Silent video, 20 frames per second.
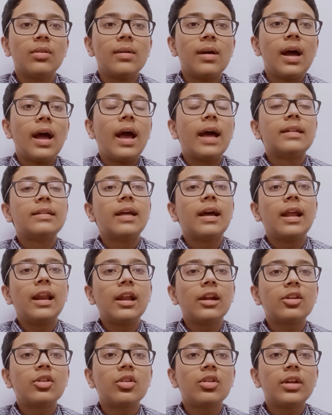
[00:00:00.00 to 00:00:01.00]
and the
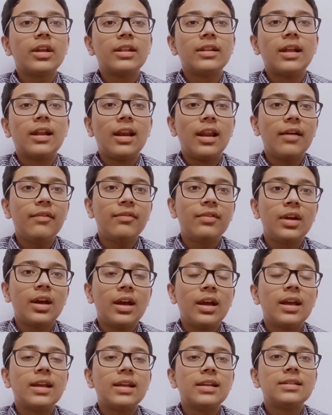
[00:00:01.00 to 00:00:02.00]
electrode in the left
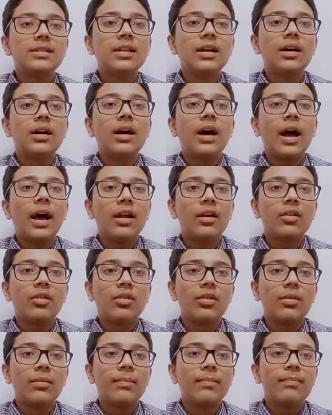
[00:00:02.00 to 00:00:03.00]
is the anode.
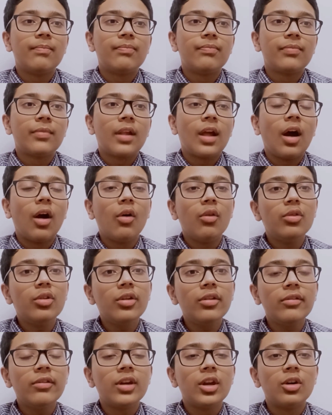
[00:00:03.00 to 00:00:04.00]
How do
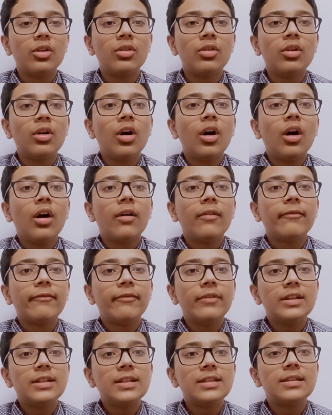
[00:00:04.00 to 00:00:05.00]
we know
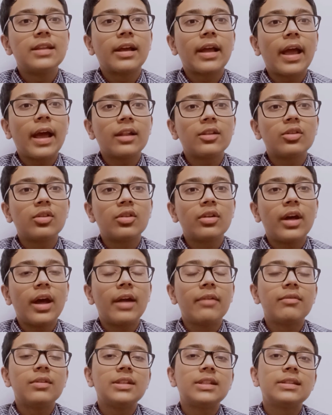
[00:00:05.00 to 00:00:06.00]
which is the cathode and
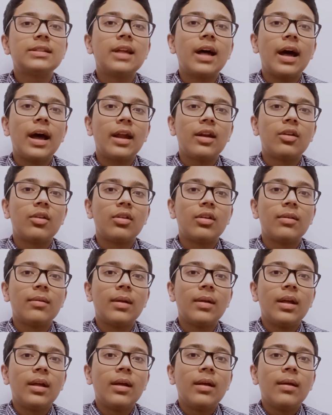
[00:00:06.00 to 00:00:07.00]
which is the anode?
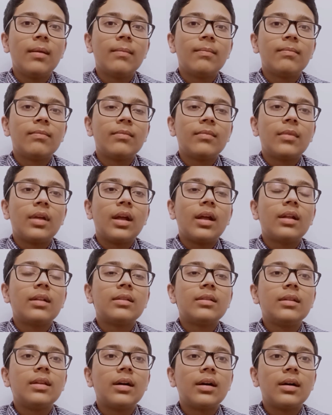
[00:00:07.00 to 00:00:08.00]

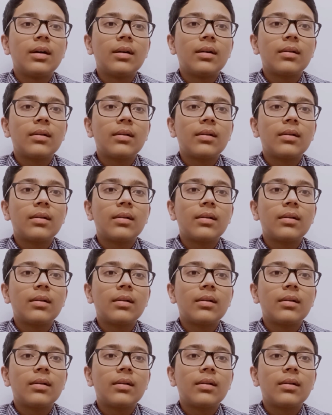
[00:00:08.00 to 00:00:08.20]
The